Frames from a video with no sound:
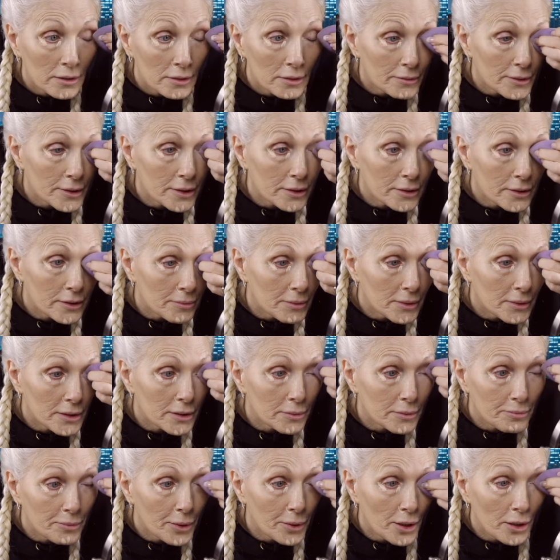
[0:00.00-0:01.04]
rid of some of
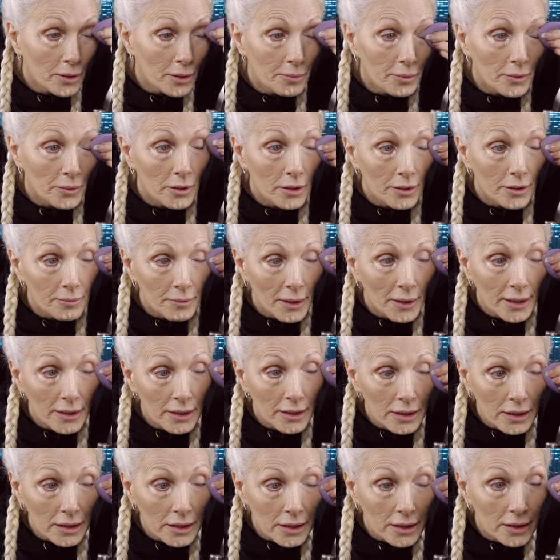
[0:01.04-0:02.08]
this purple on my
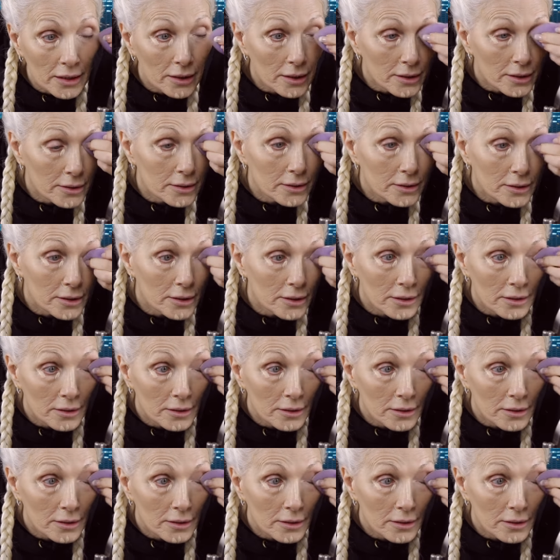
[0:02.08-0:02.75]
lids.